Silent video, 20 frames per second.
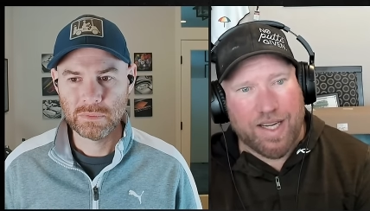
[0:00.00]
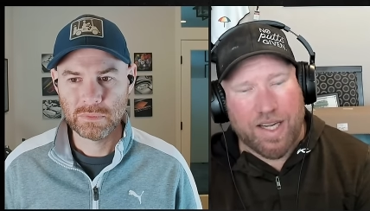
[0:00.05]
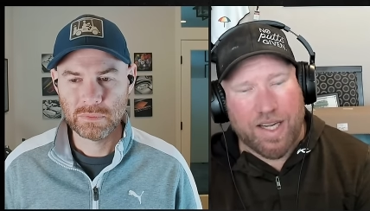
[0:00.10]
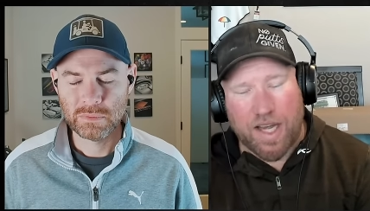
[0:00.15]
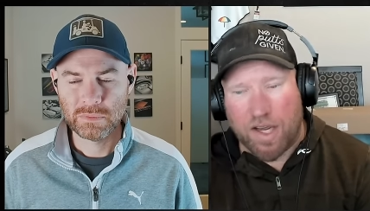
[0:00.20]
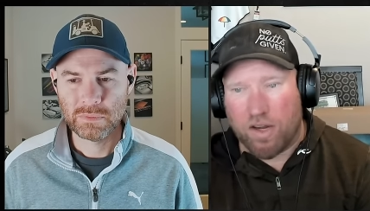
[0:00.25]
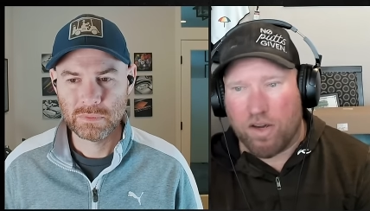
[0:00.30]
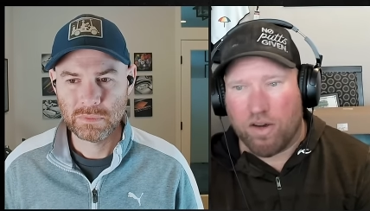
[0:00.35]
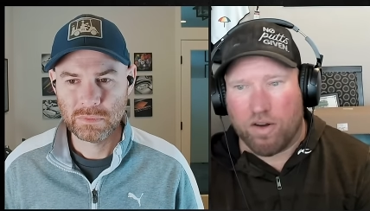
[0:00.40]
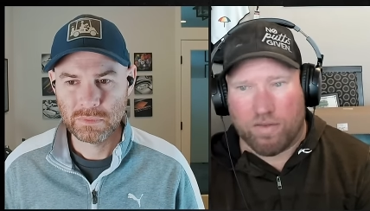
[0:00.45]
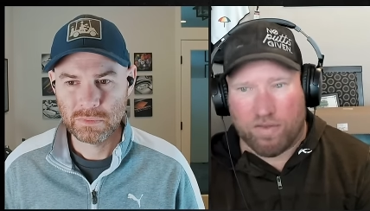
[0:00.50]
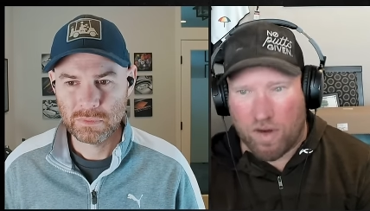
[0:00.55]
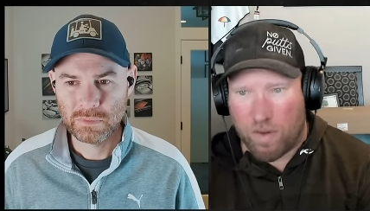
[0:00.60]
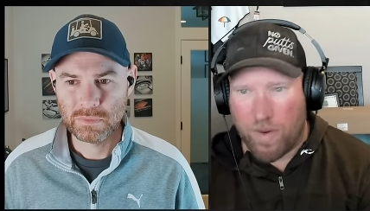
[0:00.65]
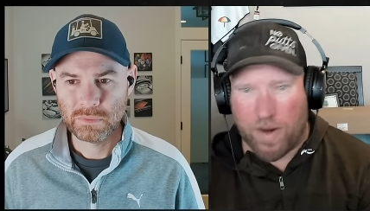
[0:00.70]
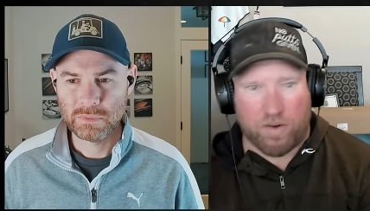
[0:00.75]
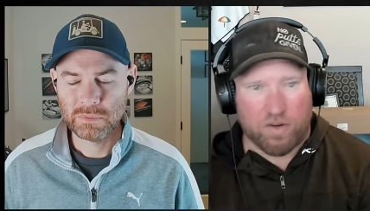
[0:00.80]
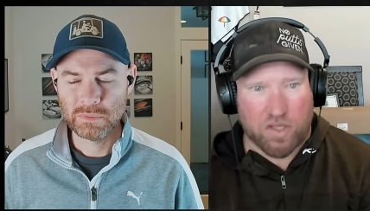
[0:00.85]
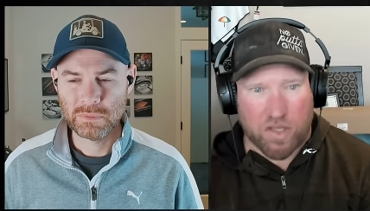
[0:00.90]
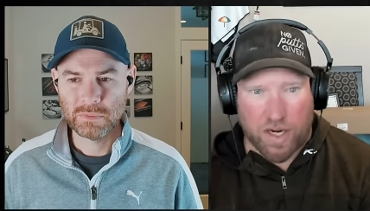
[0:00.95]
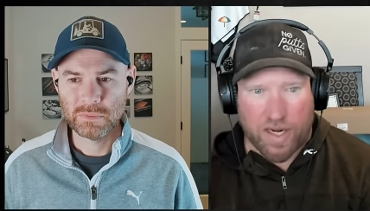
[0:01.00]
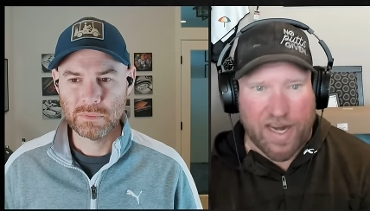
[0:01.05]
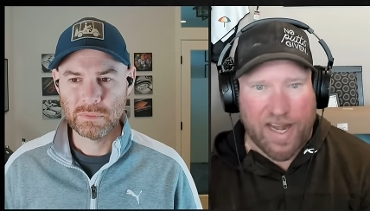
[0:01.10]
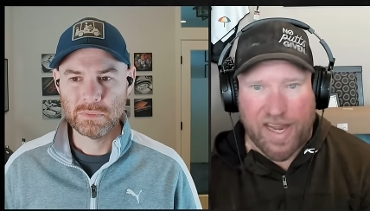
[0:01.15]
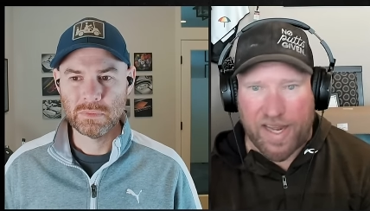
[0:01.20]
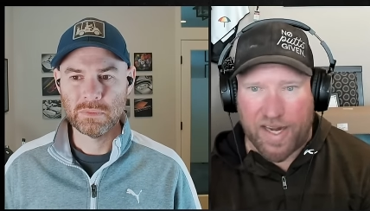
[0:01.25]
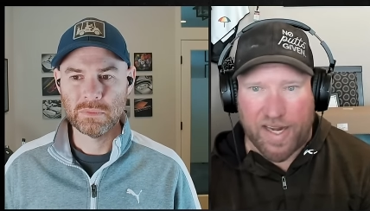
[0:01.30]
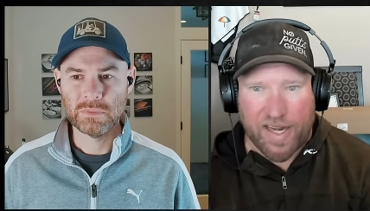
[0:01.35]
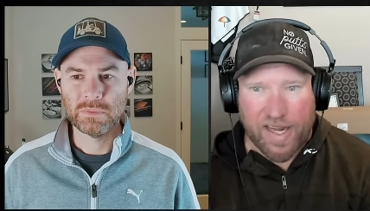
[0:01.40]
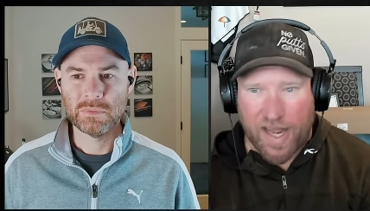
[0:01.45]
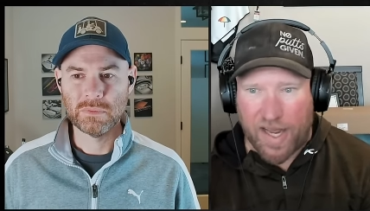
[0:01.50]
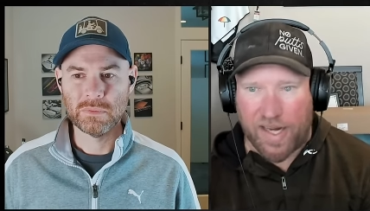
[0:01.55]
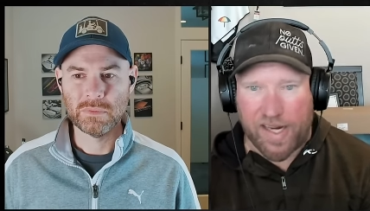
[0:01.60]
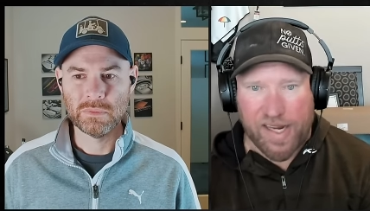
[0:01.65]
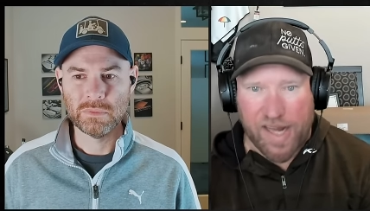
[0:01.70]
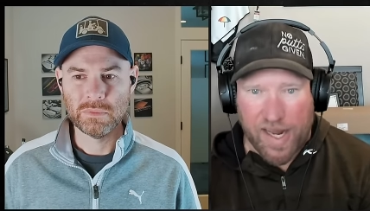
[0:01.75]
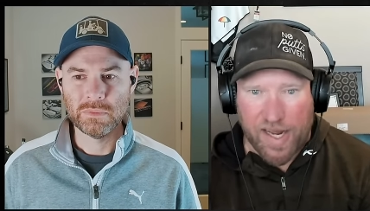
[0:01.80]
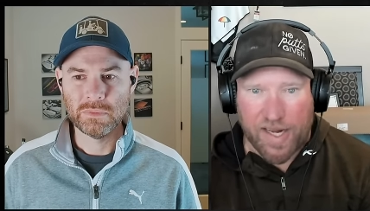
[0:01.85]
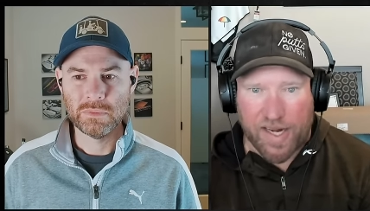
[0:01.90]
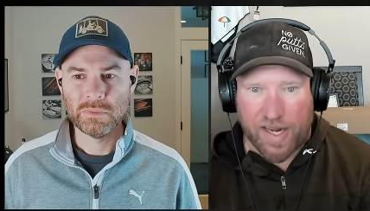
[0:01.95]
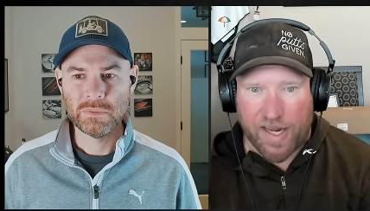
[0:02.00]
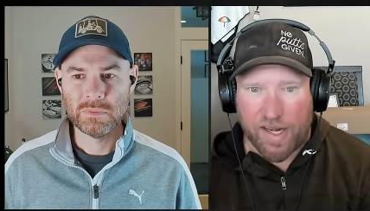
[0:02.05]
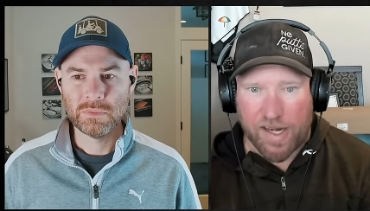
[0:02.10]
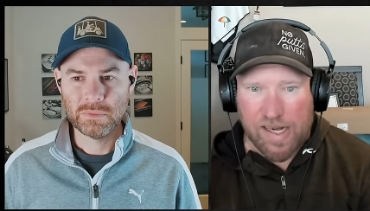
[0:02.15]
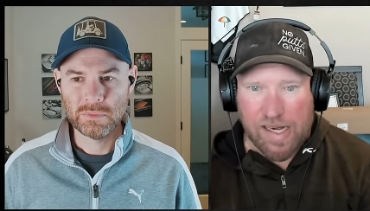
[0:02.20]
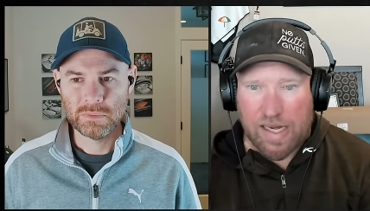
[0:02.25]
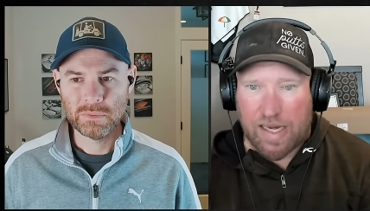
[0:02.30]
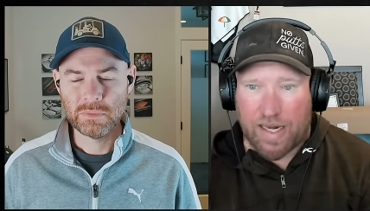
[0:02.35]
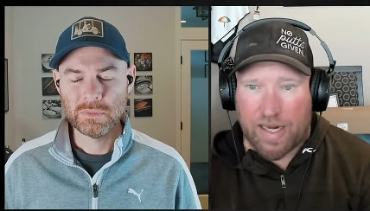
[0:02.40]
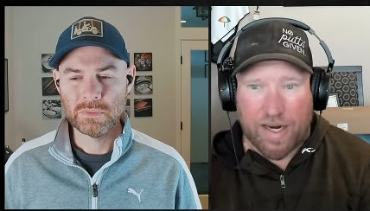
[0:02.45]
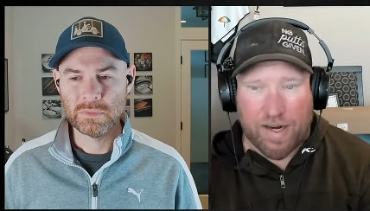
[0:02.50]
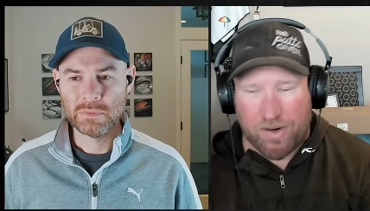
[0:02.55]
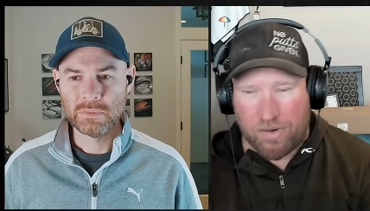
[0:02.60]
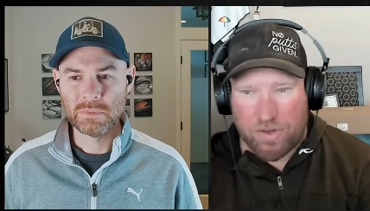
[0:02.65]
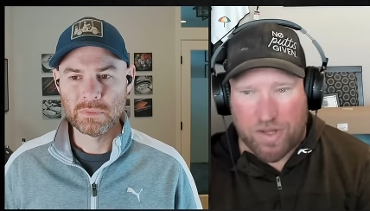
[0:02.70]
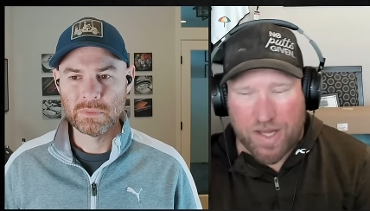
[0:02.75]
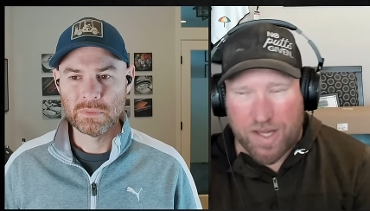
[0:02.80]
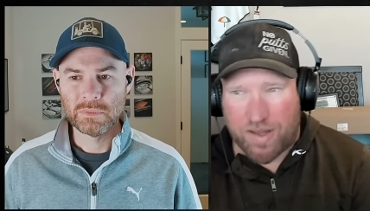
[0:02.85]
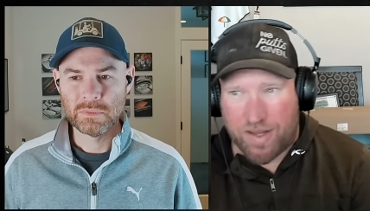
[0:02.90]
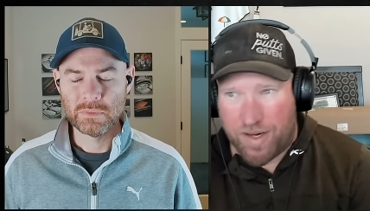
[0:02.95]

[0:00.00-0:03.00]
Speaker 1: he could have come out and shot 80, 80, 80, and I don't think the